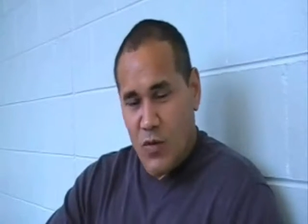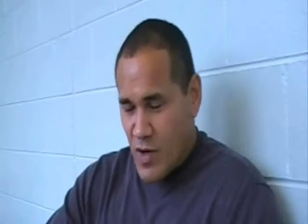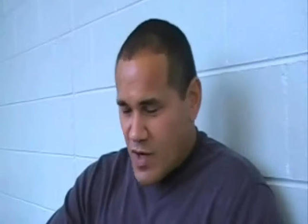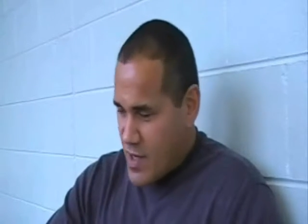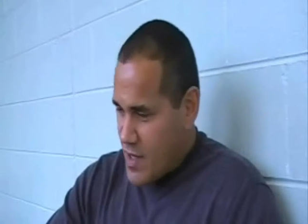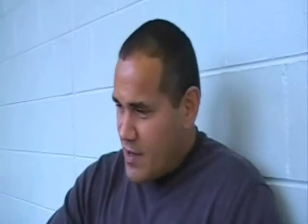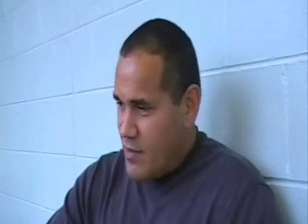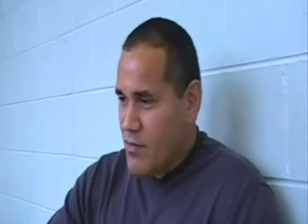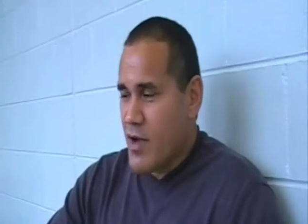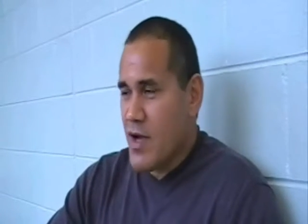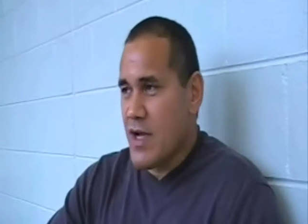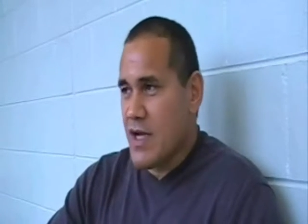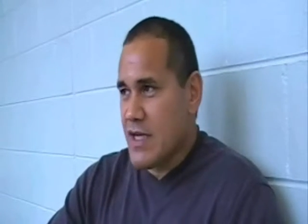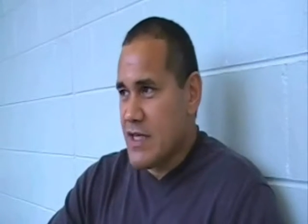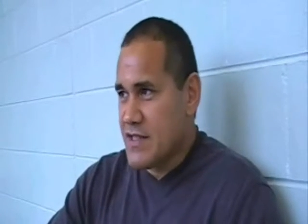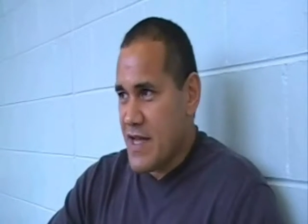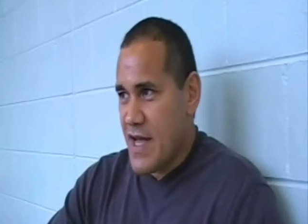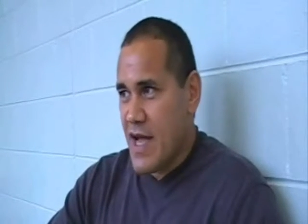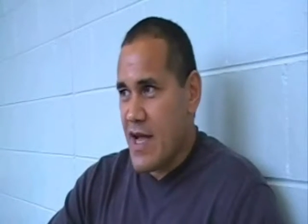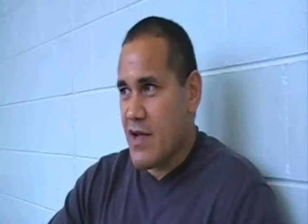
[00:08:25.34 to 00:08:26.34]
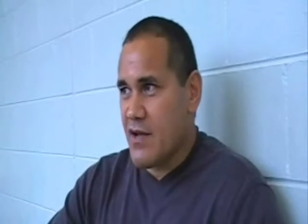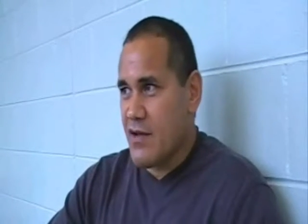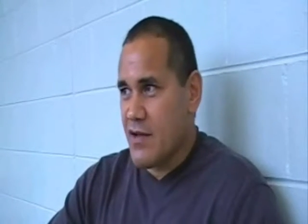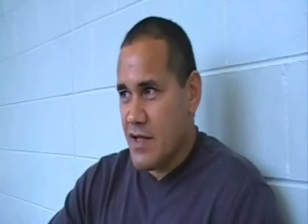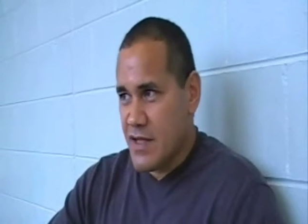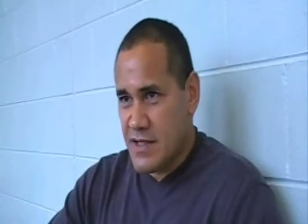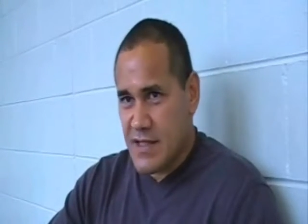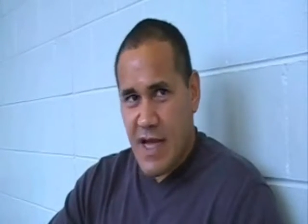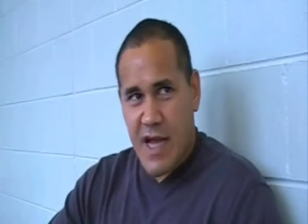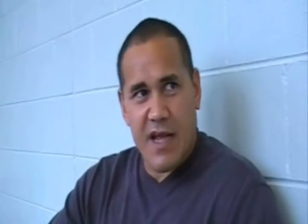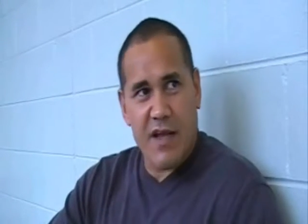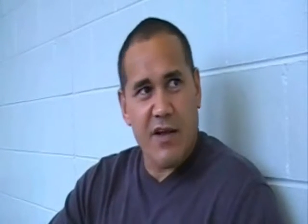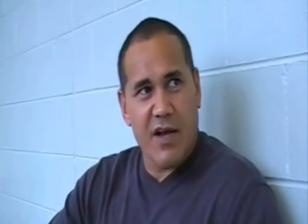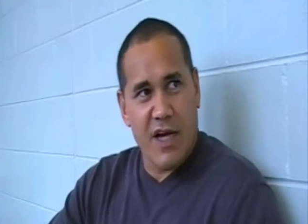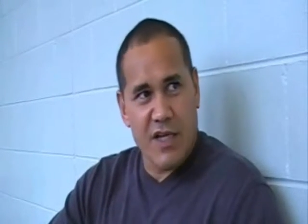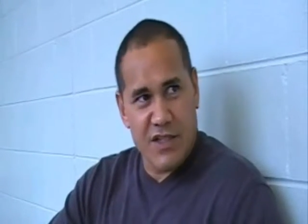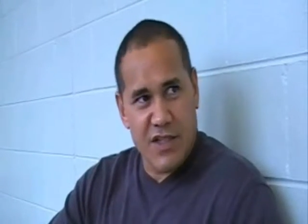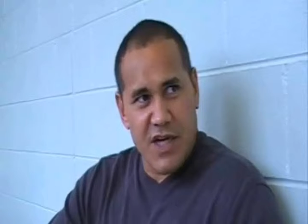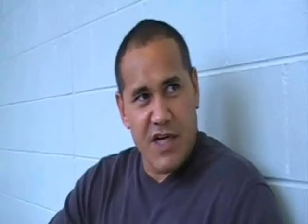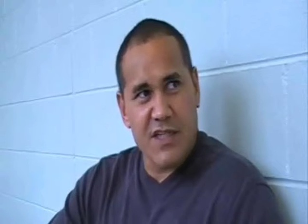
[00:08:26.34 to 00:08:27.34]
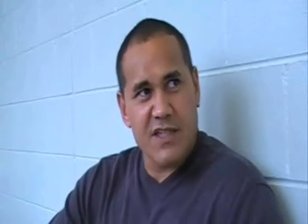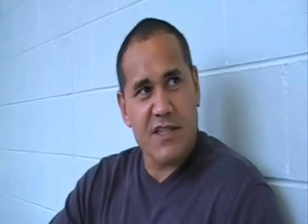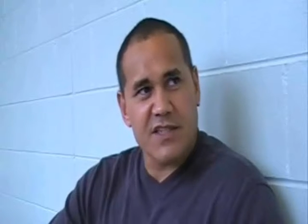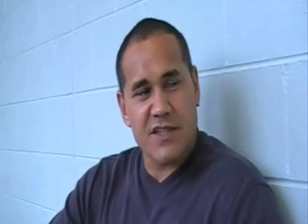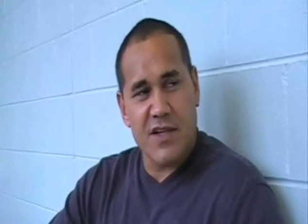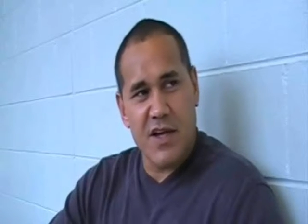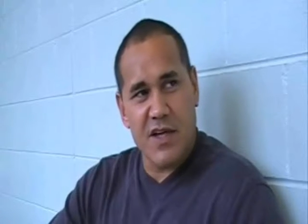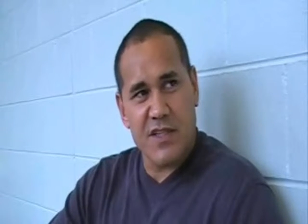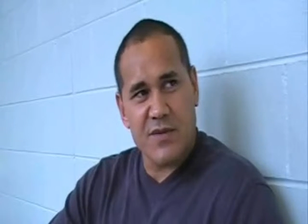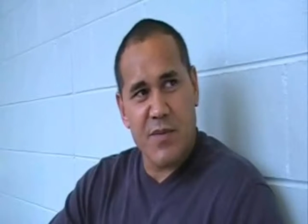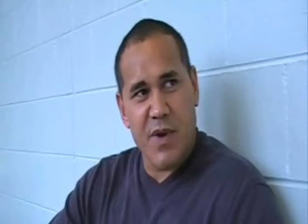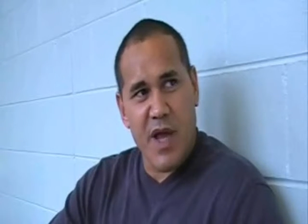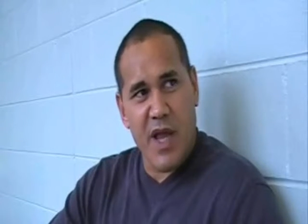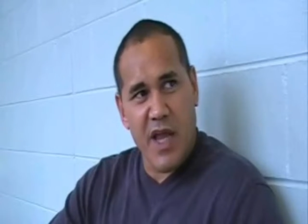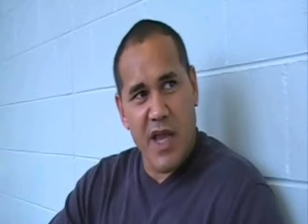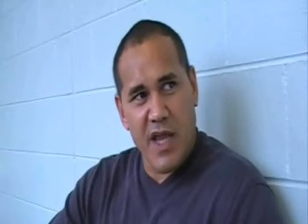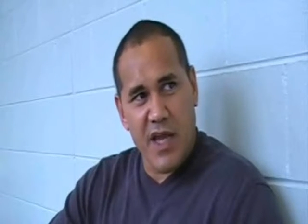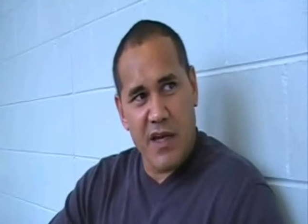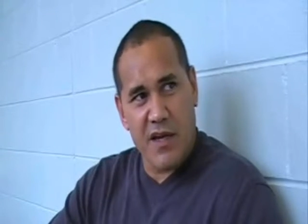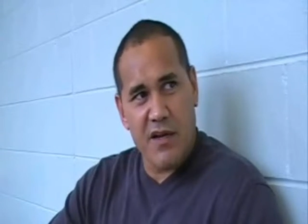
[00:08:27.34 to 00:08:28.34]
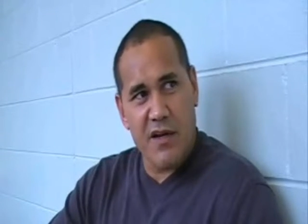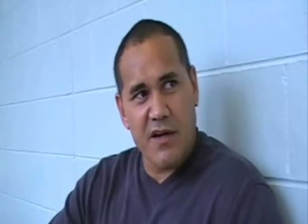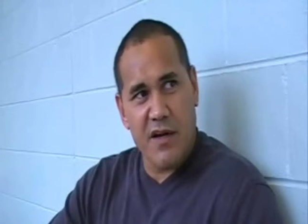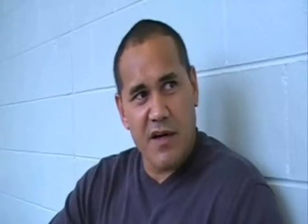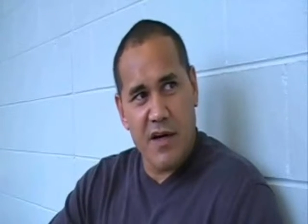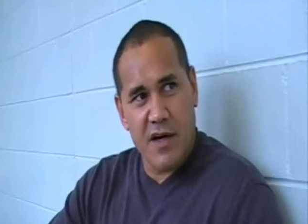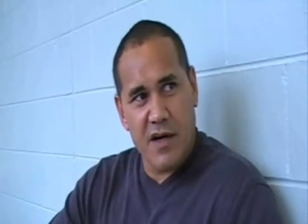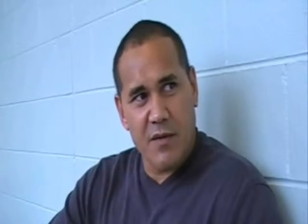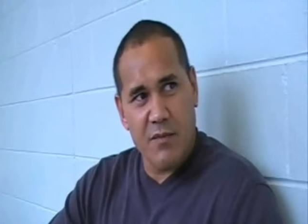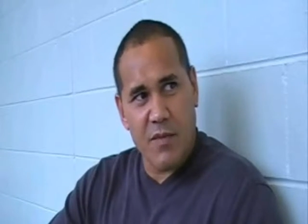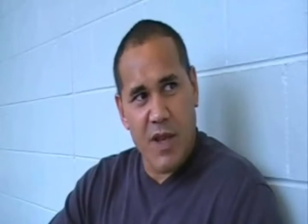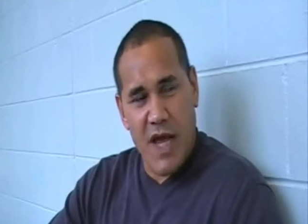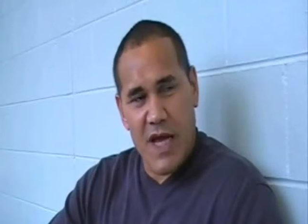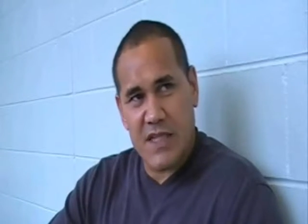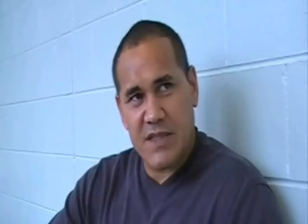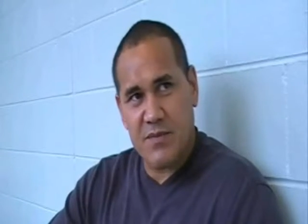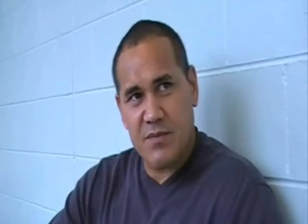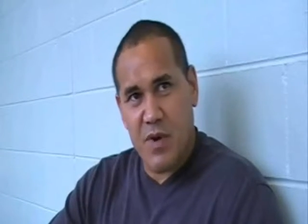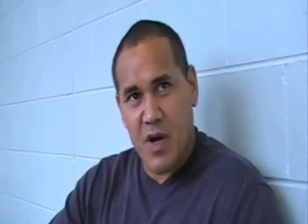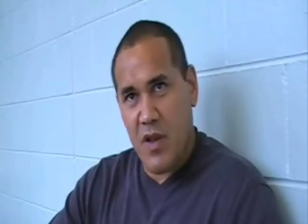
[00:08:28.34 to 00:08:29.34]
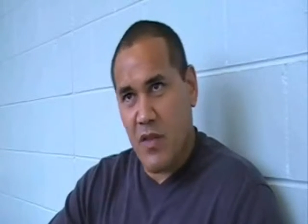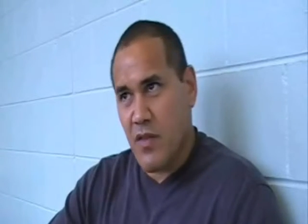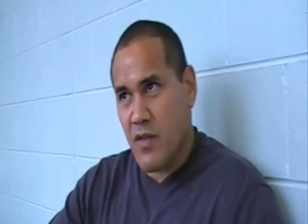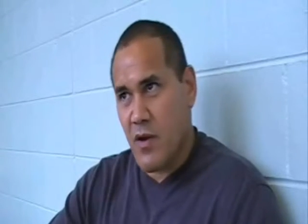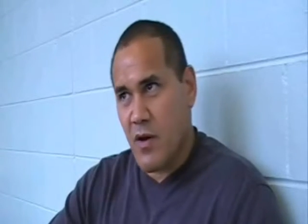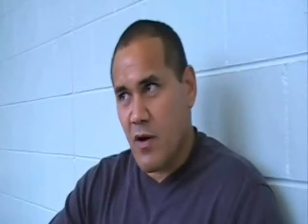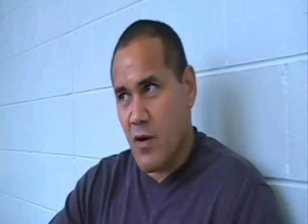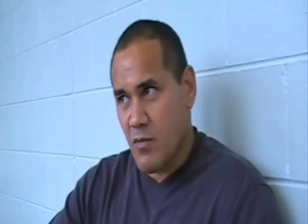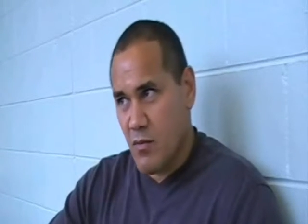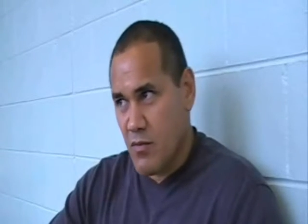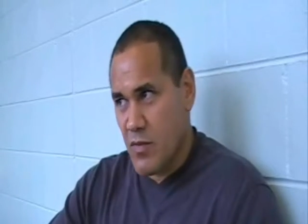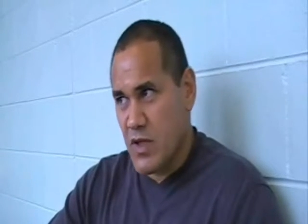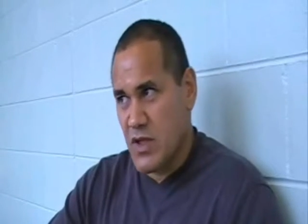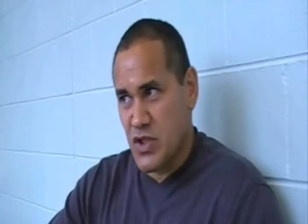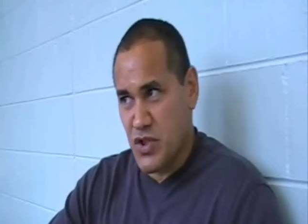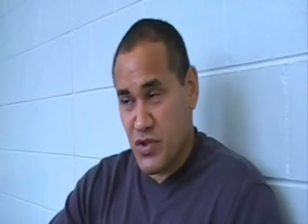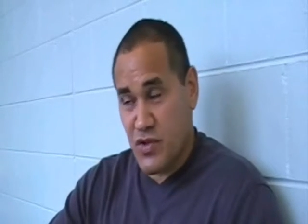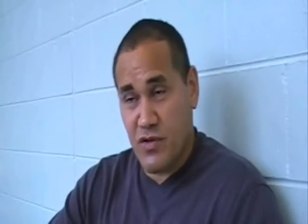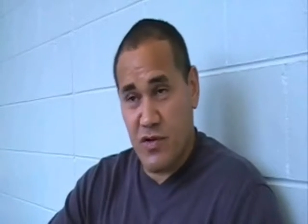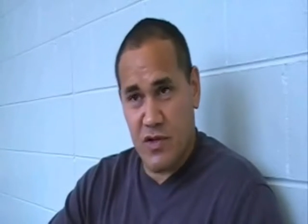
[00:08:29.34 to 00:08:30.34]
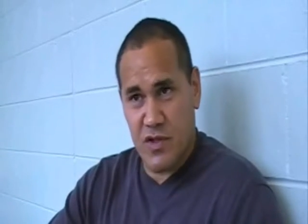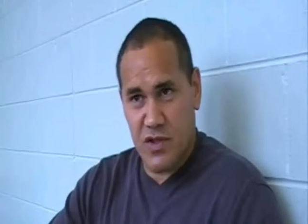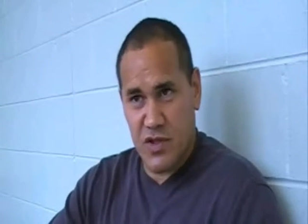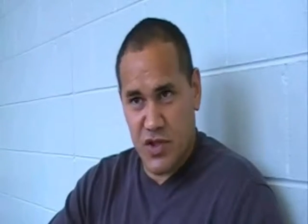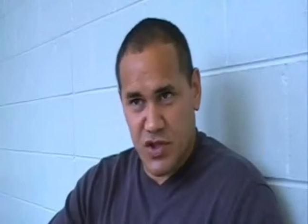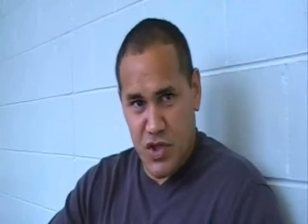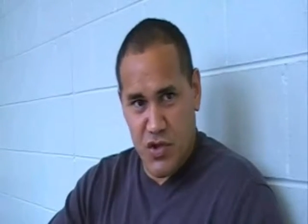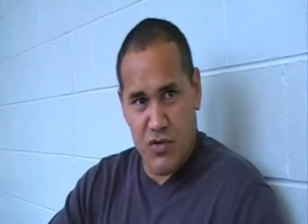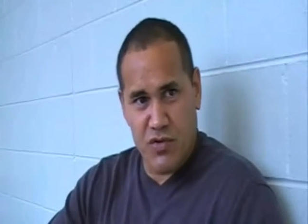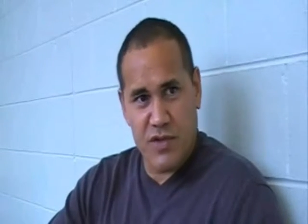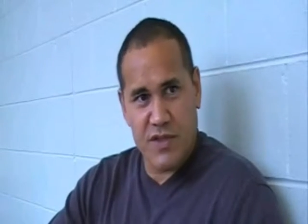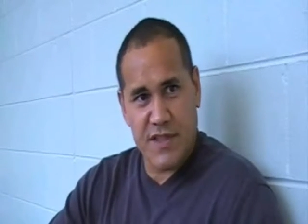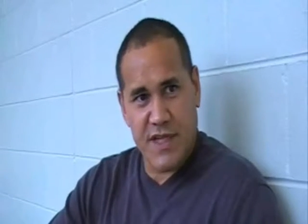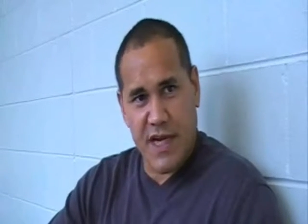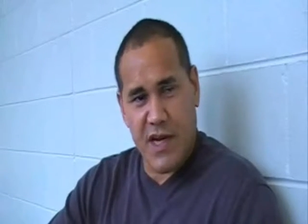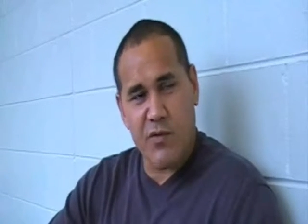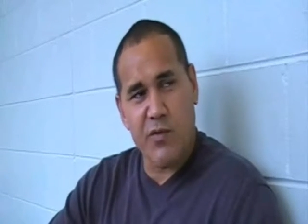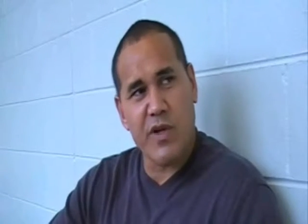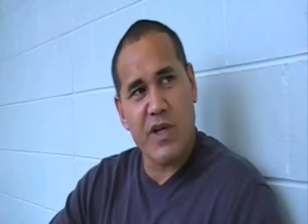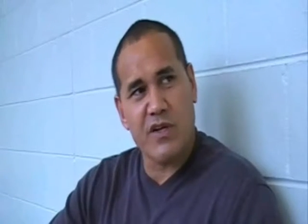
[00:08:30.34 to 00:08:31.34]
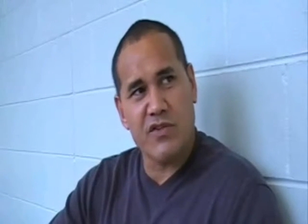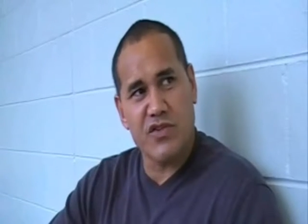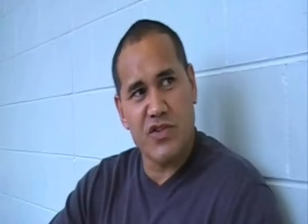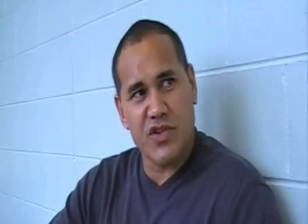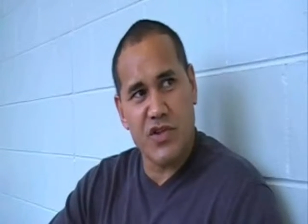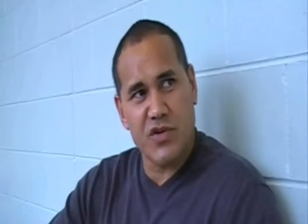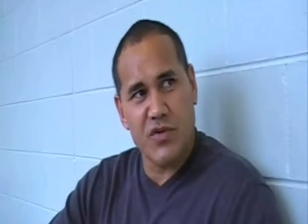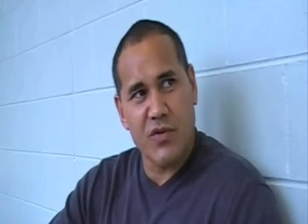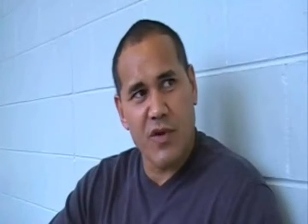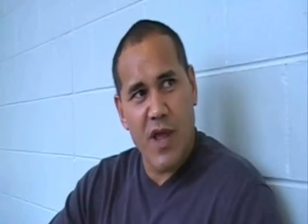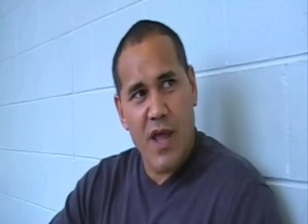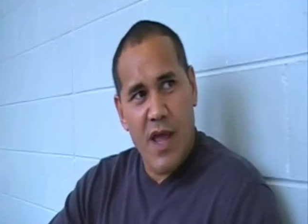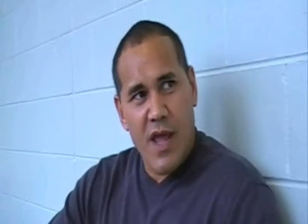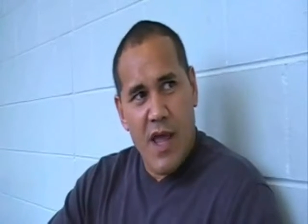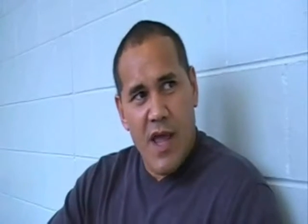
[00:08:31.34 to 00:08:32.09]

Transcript: Right, exactly. I just lost my aunt last month, or in June, the second week of June,